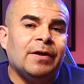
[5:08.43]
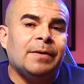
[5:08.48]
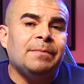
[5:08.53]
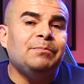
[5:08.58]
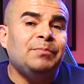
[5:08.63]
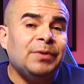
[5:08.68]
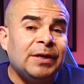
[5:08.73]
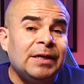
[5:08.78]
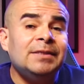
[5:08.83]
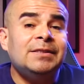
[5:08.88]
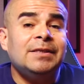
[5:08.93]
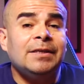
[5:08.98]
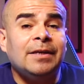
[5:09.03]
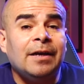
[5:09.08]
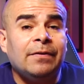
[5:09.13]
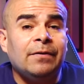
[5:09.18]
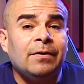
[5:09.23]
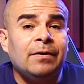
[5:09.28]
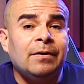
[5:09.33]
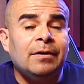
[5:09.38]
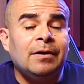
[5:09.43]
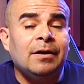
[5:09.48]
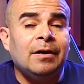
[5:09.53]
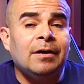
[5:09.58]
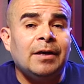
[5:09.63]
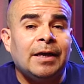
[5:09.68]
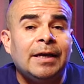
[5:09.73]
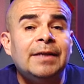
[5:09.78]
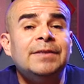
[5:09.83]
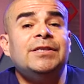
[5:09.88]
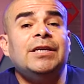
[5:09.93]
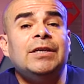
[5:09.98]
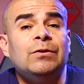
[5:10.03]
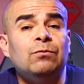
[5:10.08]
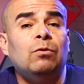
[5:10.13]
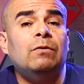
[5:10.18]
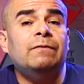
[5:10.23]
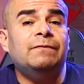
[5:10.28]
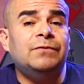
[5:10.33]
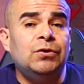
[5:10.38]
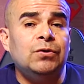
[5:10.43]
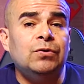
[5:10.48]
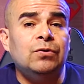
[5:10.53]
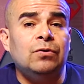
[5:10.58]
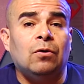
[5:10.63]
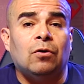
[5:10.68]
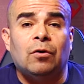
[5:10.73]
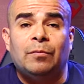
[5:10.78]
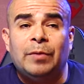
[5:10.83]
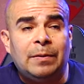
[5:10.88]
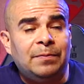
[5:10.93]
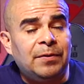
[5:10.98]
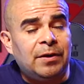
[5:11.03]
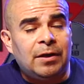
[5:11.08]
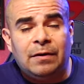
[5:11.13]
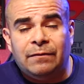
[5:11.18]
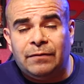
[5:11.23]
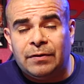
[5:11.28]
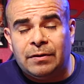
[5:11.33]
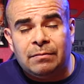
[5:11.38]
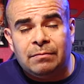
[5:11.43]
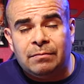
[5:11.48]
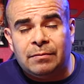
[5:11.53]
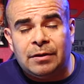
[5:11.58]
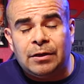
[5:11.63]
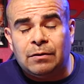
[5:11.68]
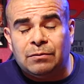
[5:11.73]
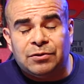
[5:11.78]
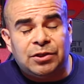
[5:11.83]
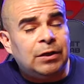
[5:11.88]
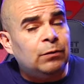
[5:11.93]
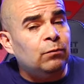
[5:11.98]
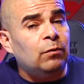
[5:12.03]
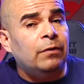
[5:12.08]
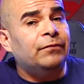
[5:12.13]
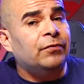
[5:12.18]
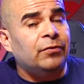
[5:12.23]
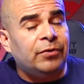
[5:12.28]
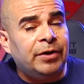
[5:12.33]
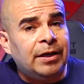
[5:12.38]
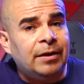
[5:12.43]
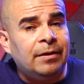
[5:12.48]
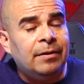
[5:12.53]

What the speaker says: them being together in Teen Wolf 2 or maybe even Teen Wolf 3?